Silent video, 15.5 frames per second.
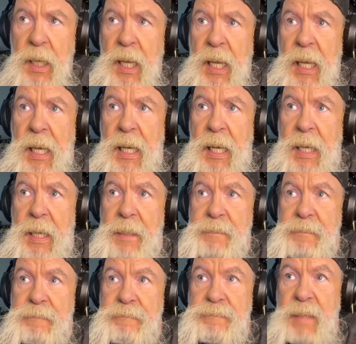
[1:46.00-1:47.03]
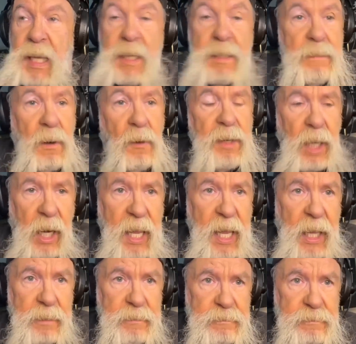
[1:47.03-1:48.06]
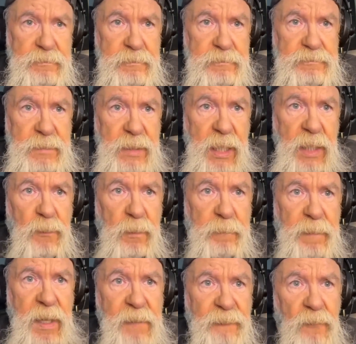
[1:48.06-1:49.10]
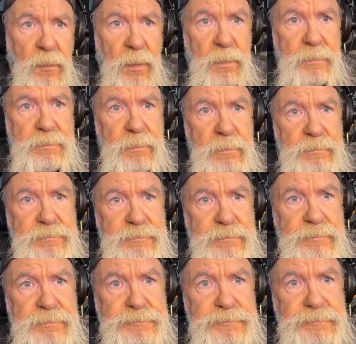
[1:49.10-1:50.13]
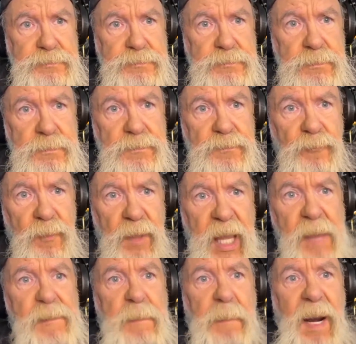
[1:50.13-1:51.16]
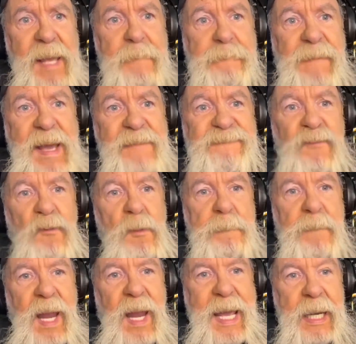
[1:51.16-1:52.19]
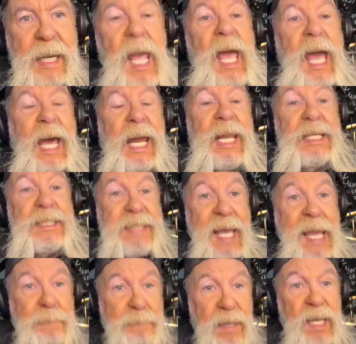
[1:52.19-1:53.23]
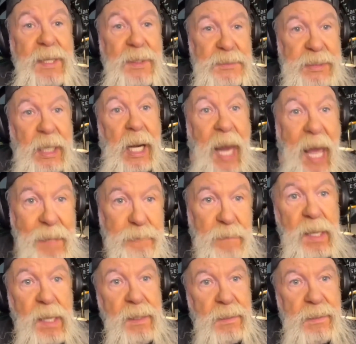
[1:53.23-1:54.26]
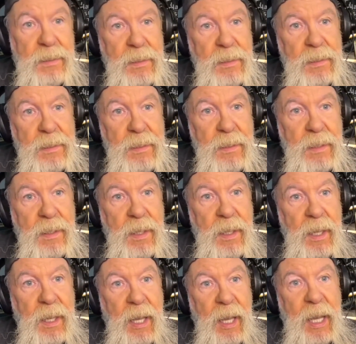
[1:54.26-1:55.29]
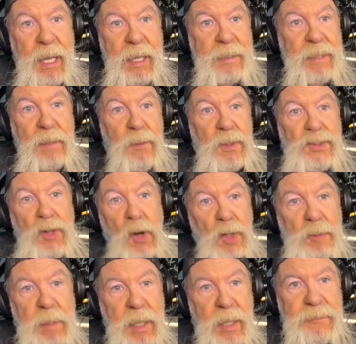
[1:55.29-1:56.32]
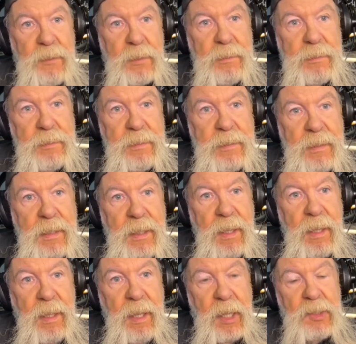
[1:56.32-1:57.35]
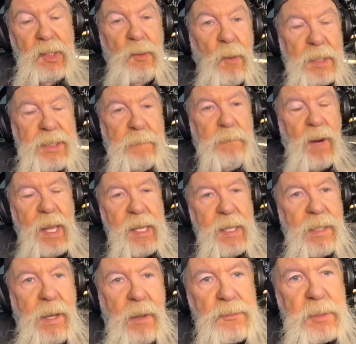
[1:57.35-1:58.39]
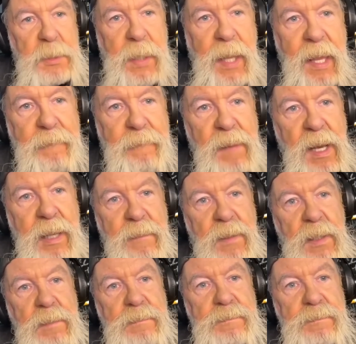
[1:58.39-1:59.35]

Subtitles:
And Ernie Ladd, he would pay for pay for a plane, and he'd take me because he liked me, and he wouldn't charge me nothing. And you know what the plane cost to fly to Miami?